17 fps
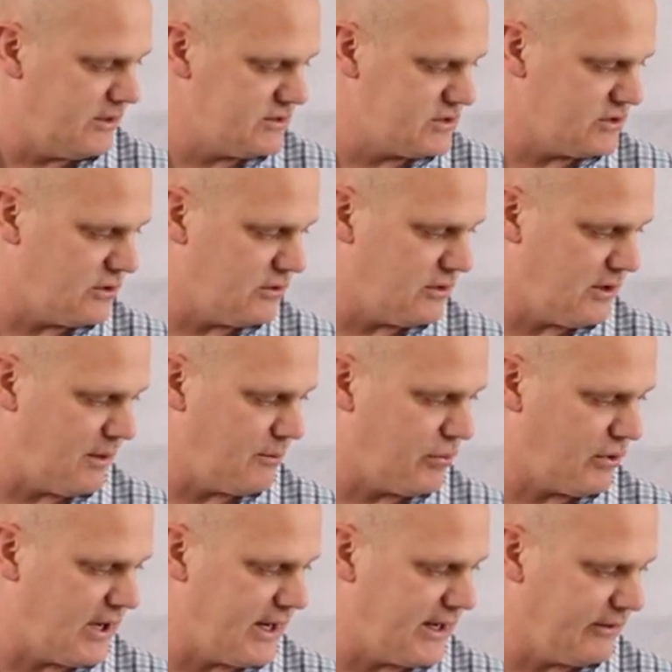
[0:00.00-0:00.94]
So I'm
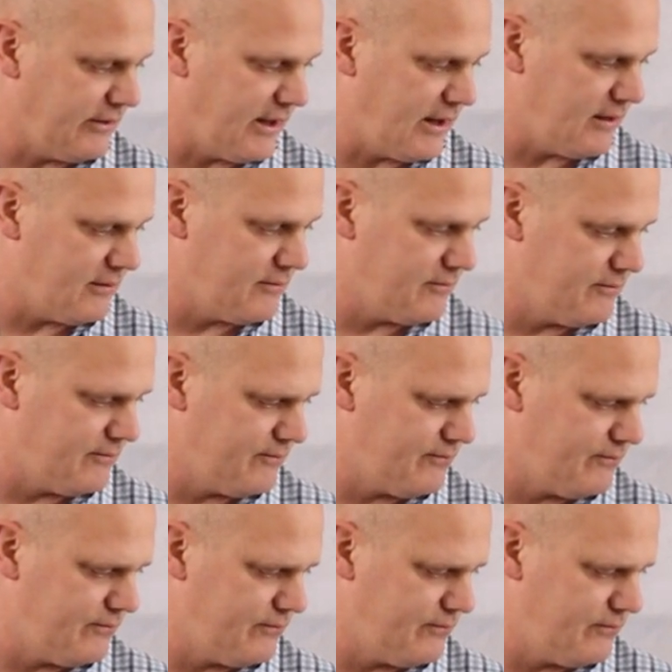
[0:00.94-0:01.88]
praying that.
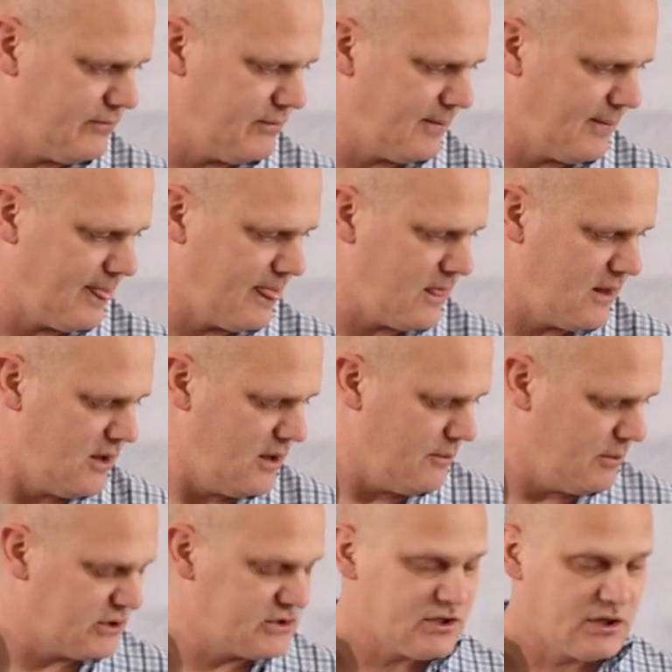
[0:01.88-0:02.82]

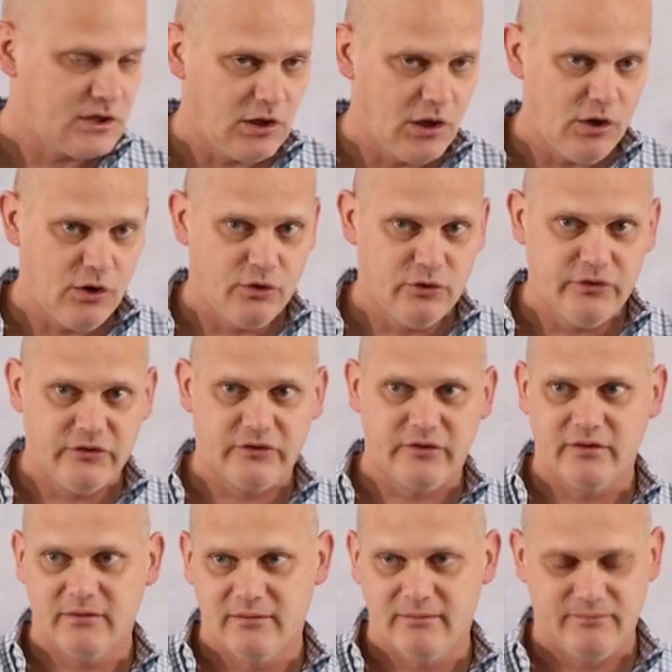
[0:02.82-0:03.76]
But to
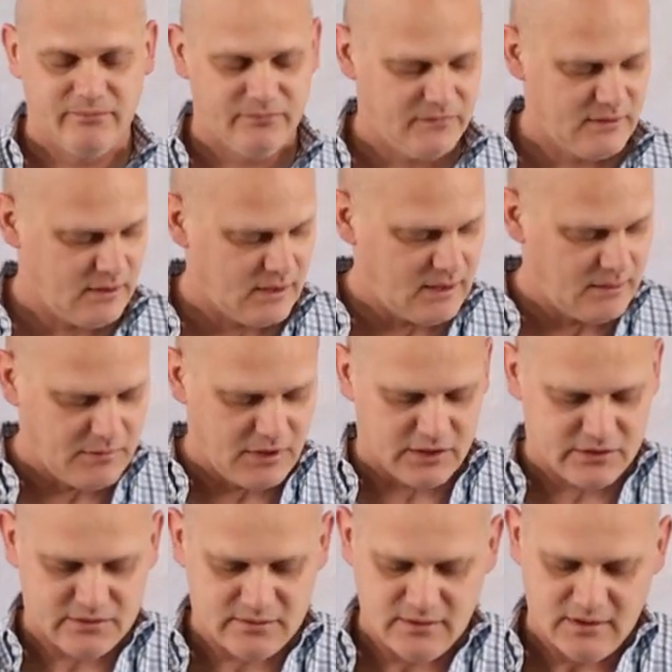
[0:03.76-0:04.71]
close, and I'm going
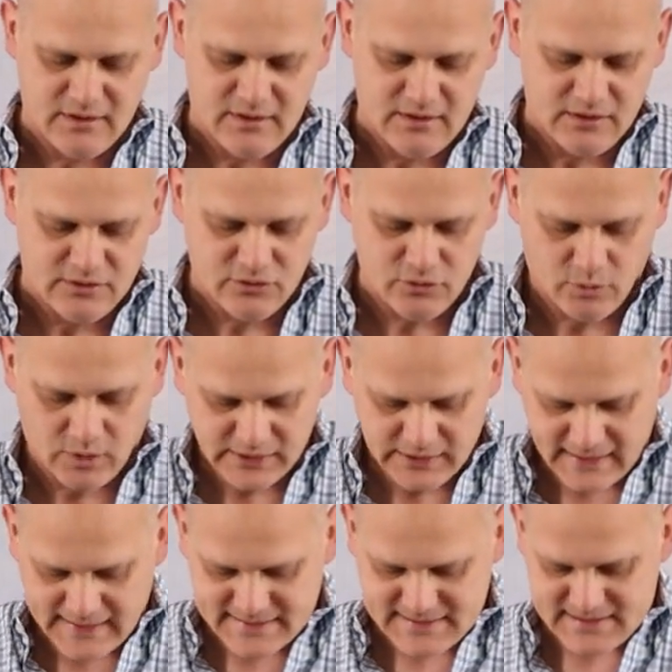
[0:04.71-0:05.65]
to do
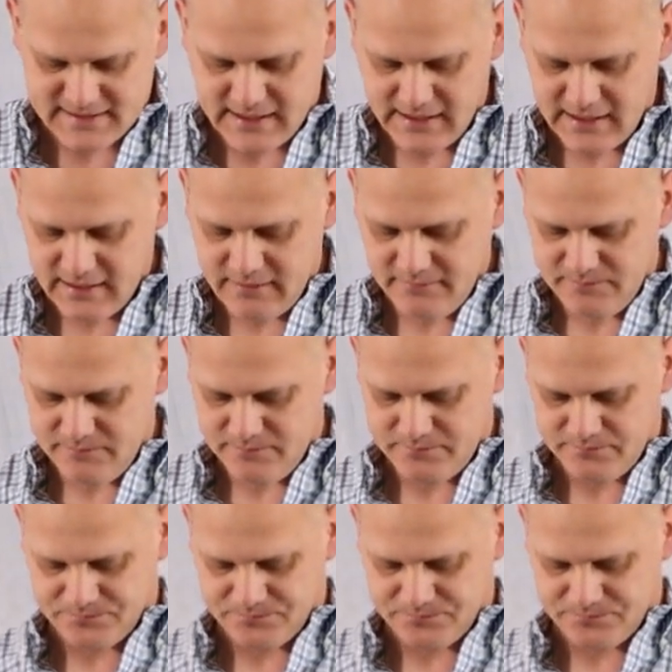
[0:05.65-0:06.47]
one last thing.